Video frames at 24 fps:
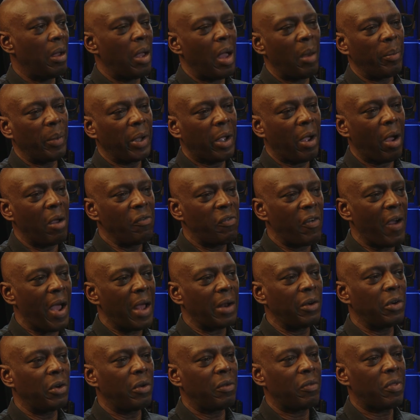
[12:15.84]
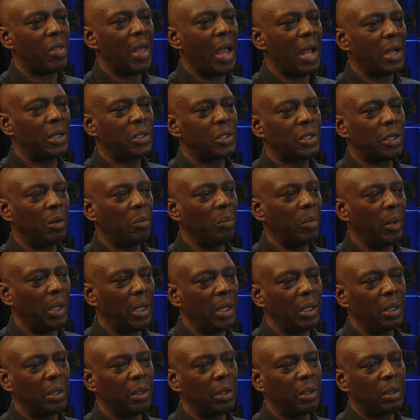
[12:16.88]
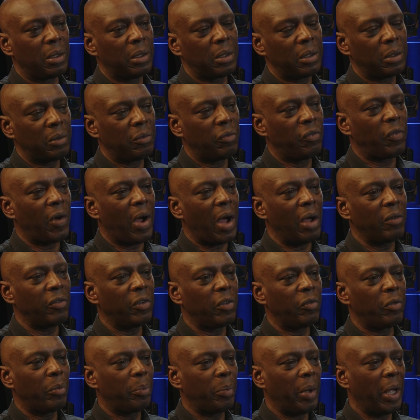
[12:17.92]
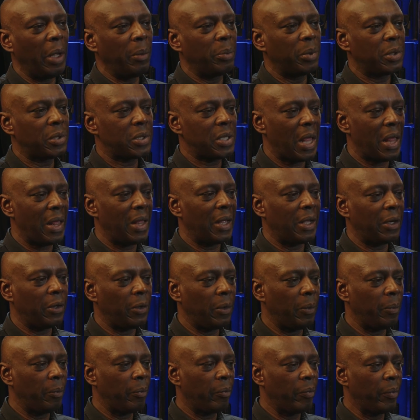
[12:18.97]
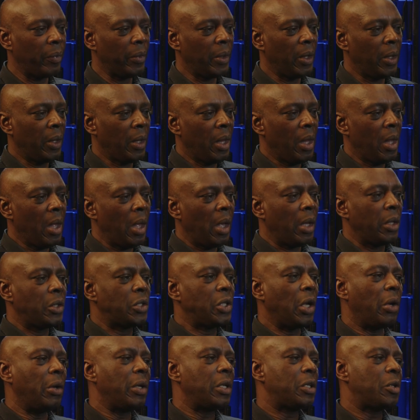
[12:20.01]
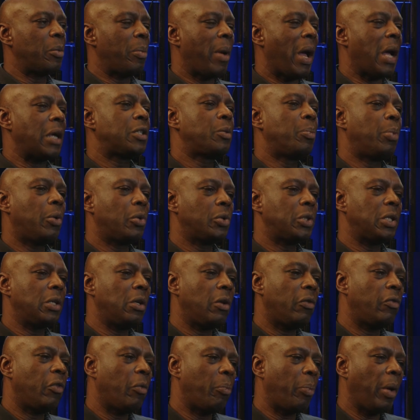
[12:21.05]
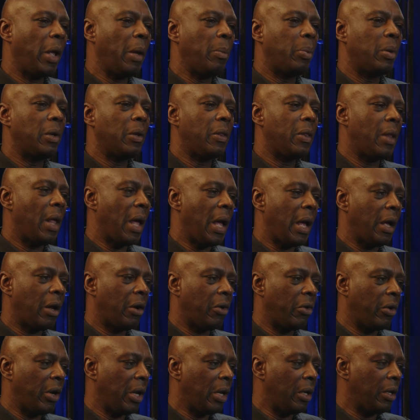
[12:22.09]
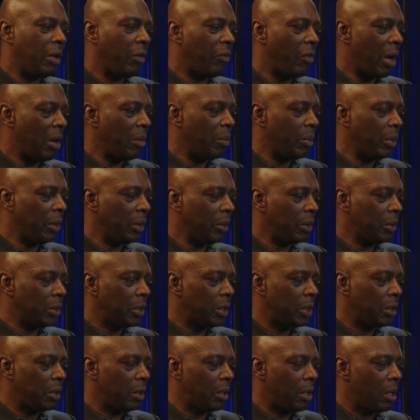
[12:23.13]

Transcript: I'm a co-founder of that, so me and five other people set that up. So it's about supporting other people in their career development.